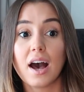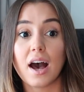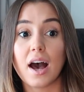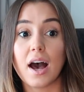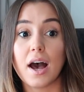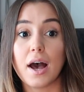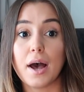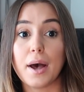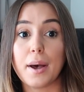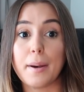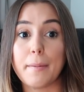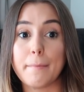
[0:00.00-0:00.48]

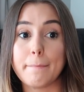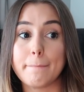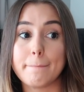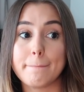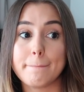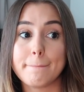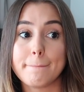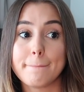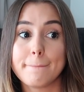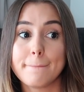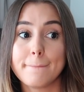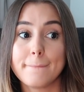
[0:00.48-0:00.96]

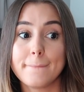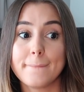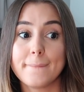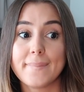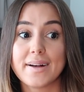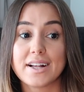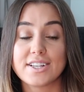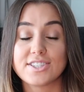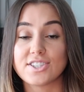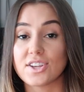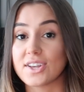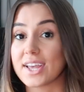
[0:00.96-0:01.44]

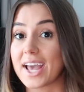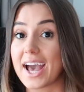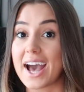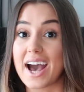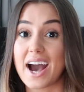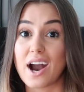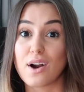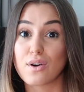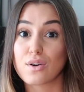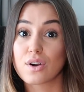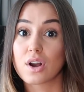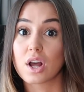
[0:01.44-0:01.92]
So yeah,
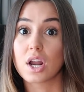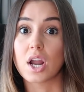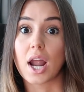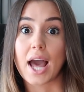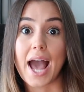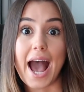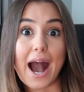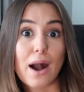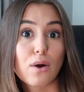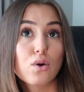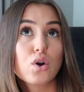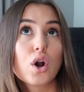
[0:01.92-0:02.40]

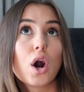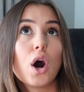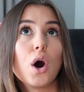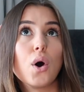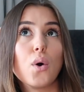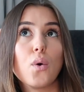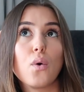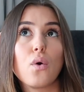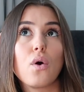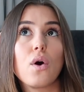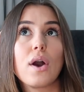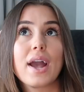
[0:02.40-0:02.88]

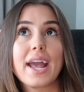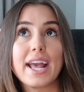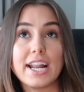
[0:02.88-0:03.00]
alcohol